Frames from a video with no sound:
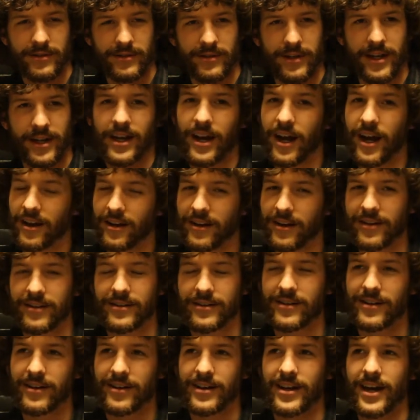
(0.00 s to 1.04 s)
And I, and
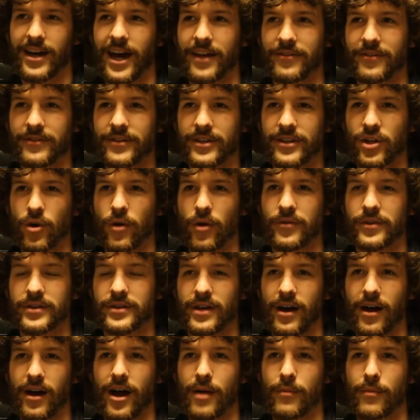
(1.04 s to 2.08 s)
at, you know, at the
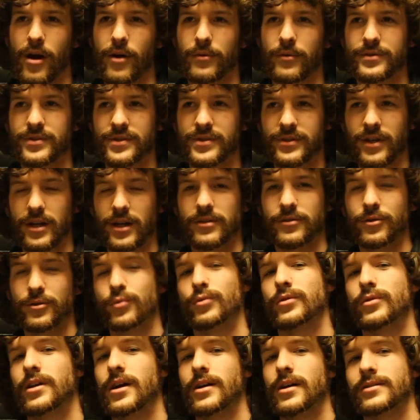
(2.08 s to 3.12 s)
time I was a little
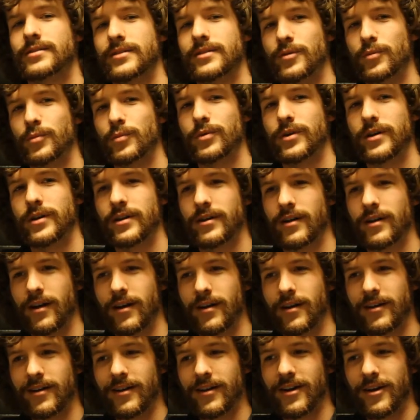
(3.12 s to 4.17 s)
reluctant, but, uh,
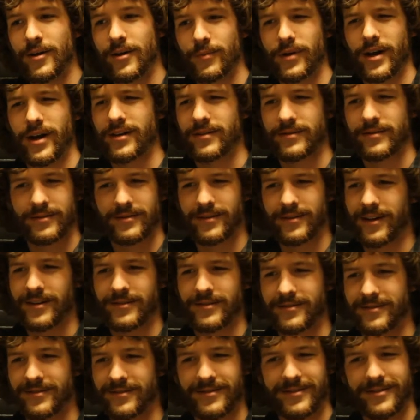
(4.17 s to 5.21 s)
but I, I,
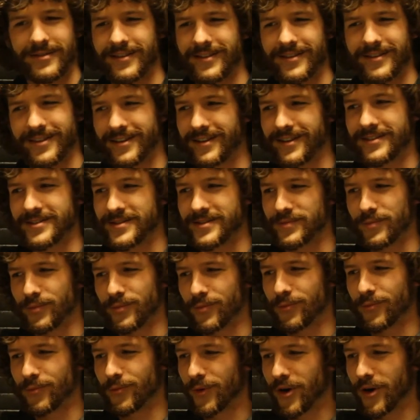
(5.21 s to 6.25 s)
it's
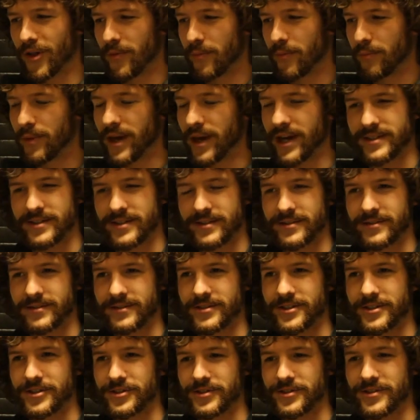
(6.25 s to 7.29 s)
one of the best
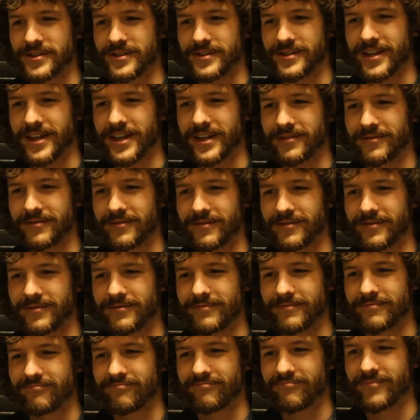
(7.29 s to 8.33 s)
decisions that
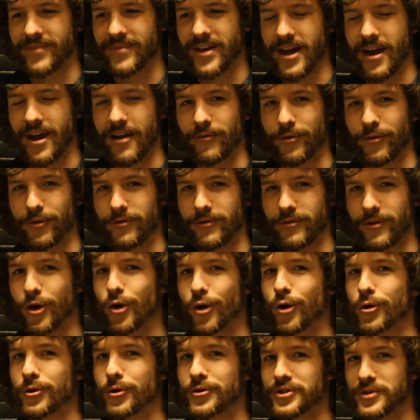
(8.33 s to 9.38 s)
they ever
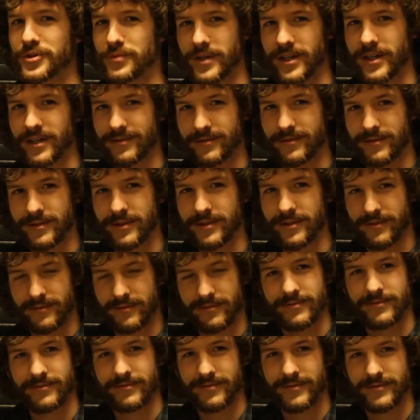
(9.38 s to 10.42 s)
urged me to,
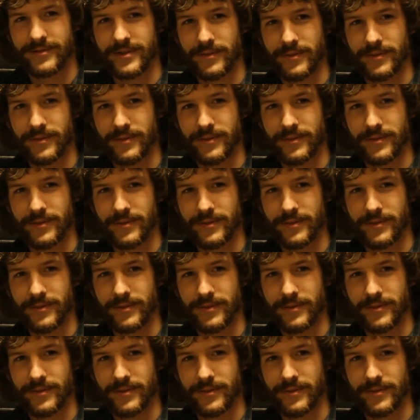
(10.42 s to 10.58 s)
to